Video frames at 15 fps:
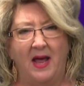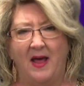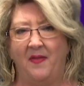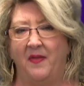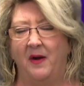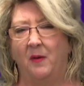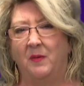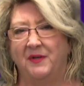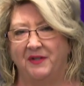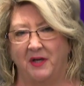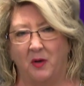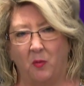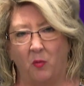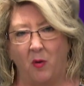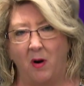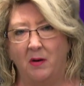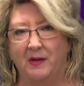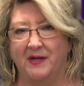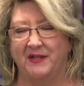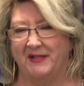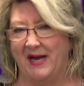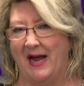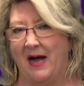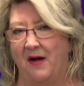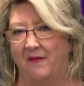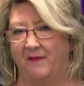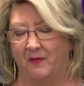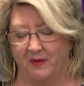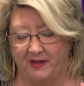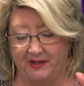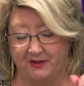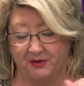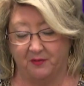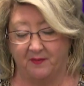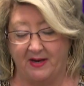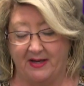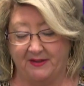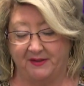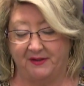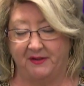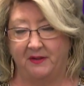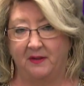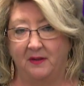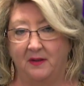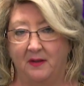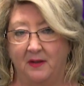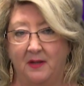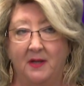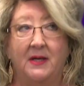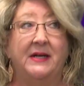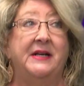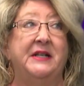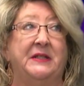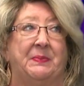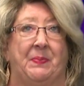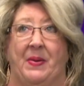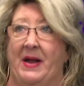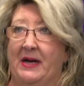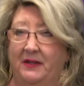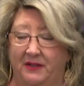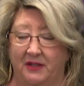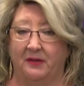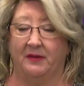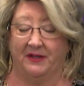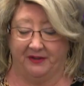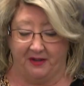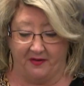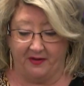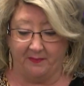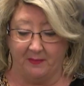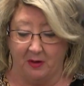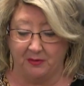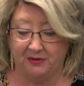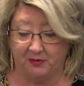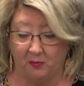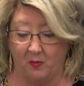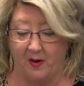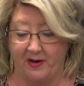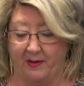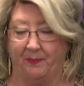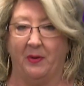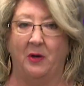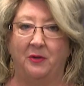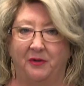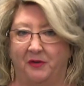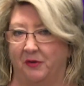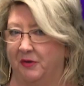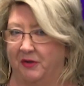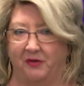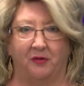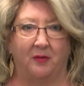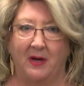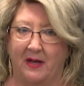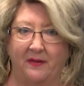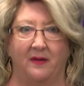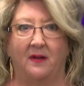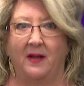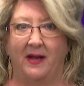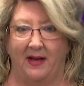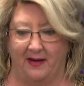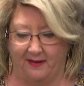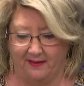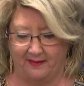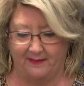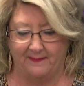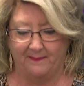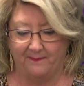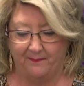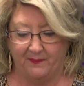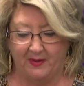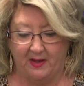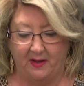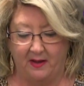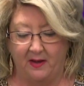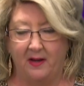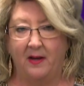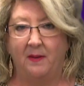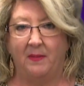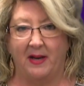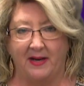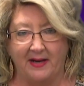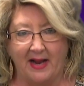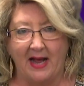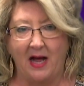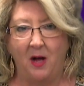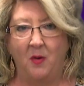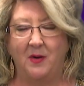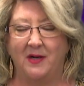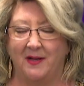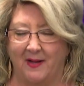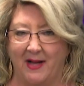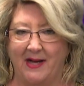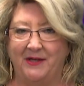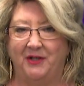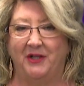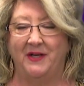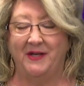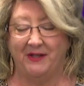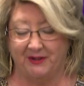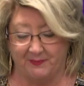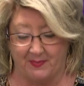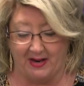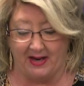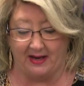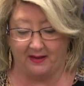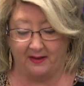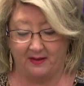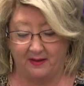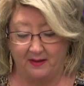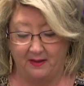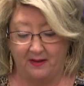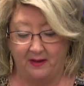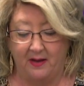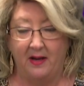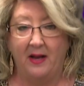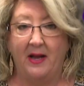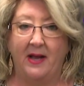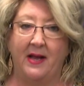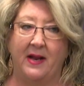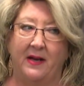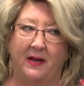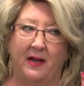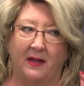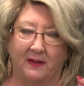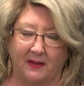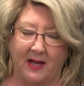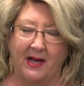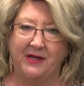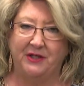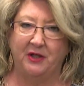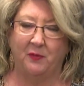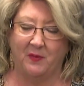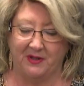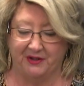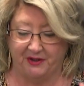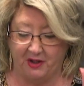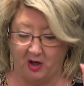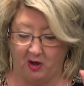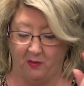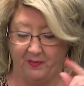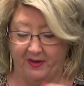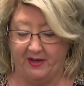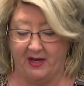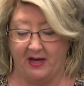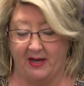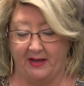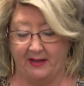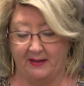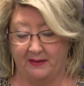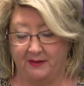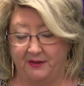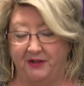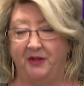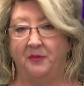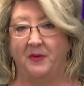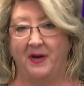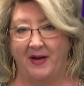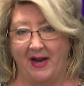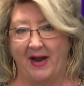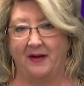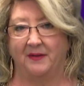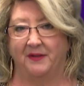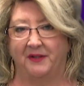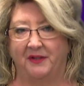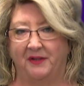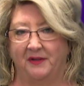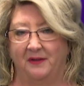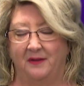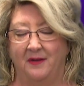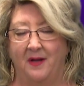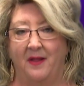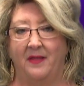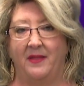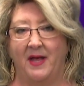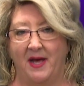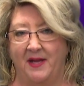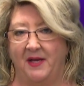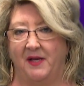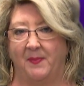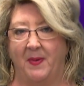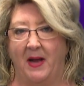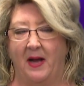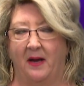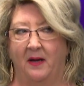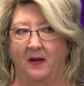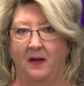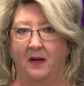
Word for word: and there was a warrant out for his arrest. His picture is on the most wanted posters throughout the land. And now Elijah is back and Elijah wants Obadiah to announce that he's back.